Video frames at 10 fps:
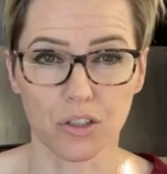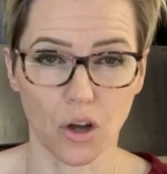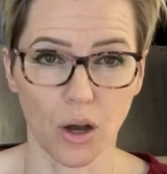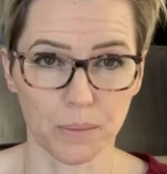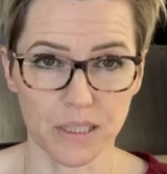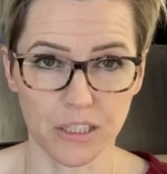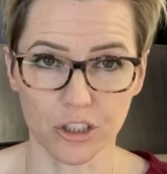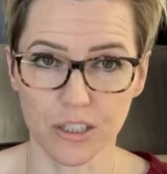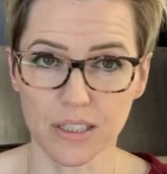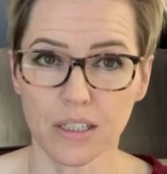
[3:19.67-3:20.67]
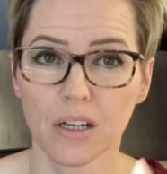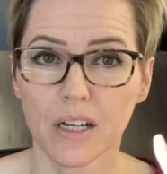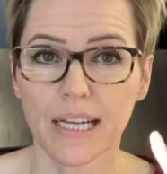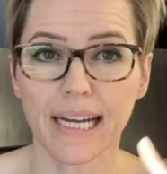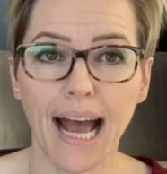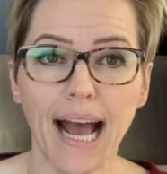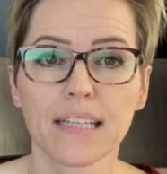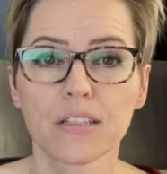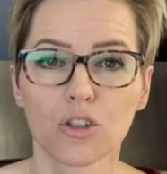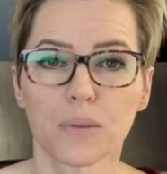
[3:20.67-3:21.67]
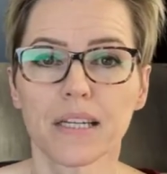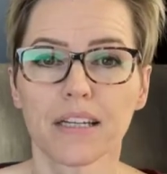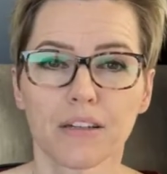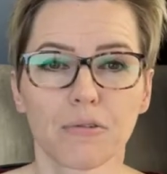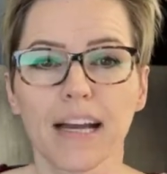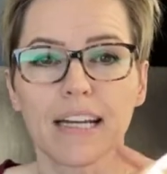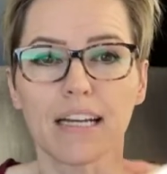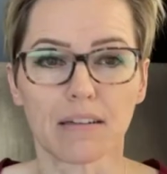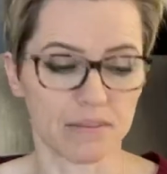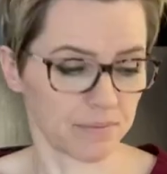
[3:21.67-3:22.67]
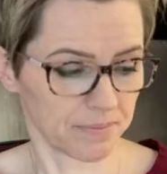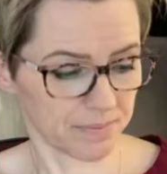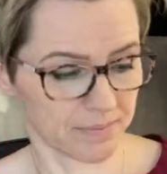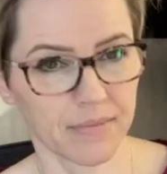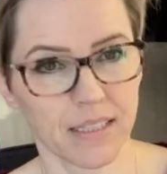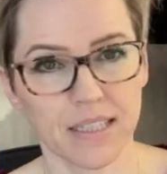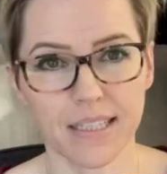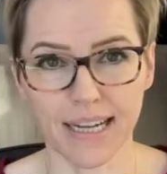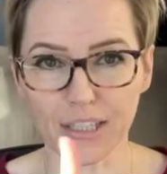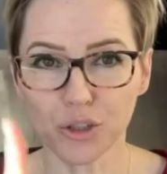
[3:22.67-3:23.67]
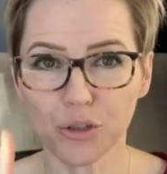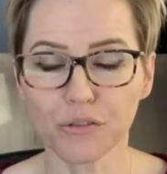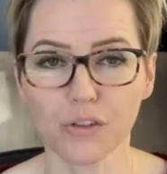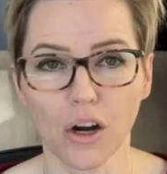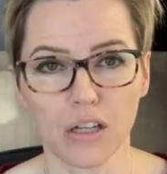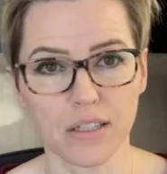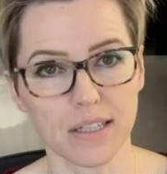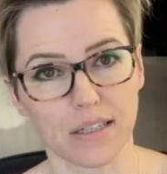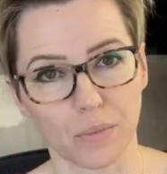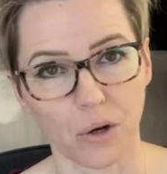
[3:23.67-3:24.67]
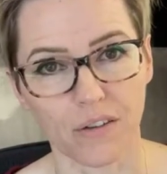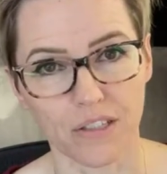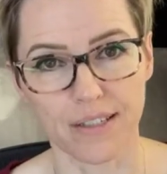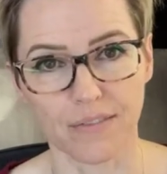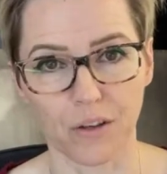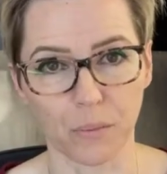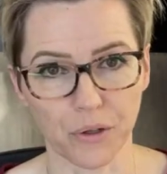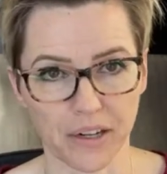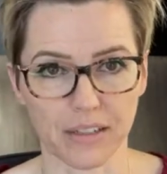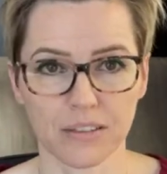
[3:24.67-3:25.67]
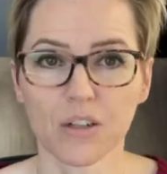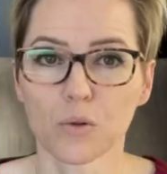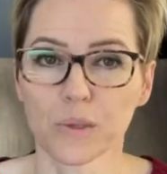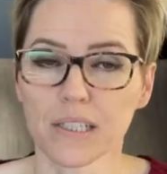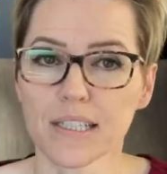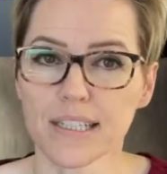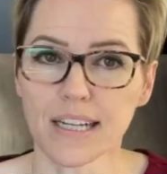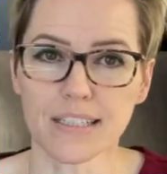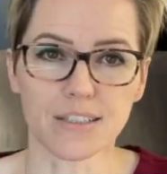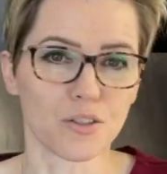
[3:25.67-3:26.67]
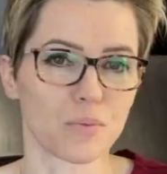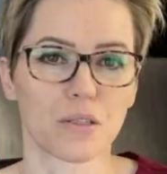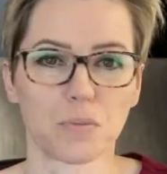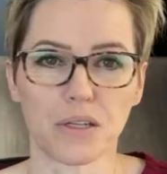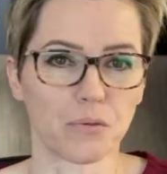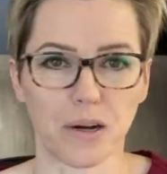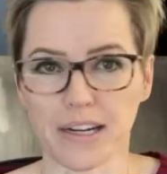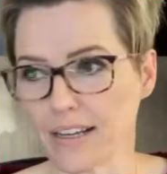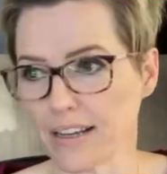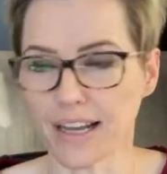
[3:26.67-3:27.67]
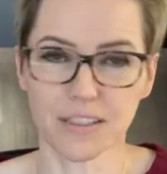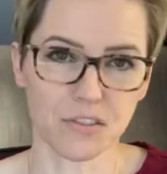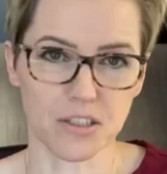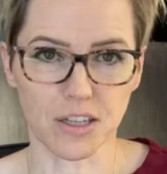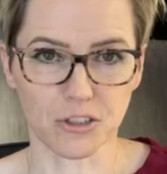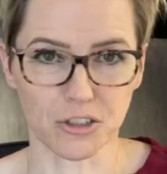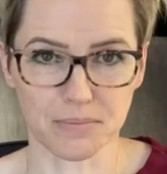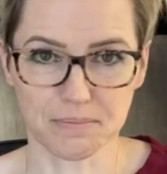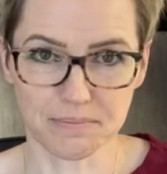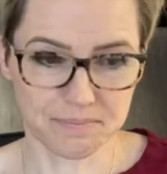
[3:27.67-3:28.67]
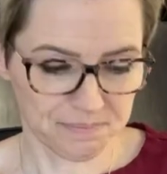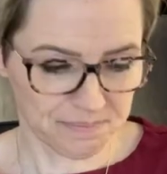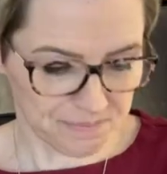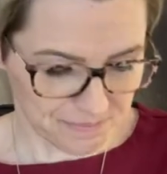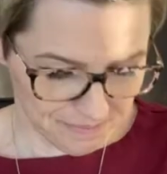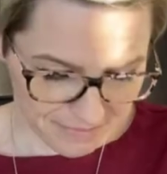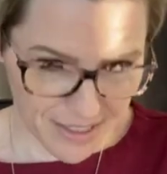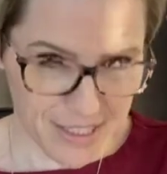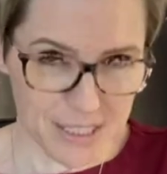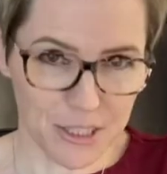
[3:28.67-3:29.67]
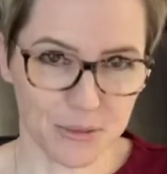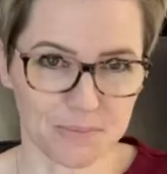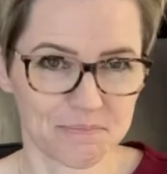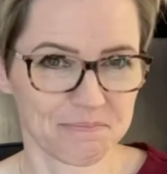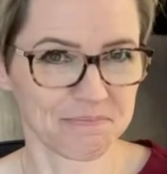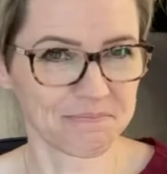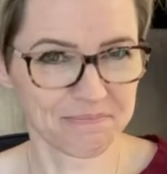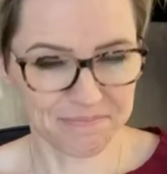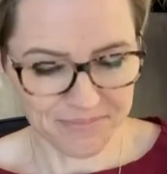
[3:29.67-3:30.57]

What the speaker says: Statute of frauds in the province of Alberta. Real estate deals must be in writing. End of discussion. That's it. I know it's so tempting to just do this verbal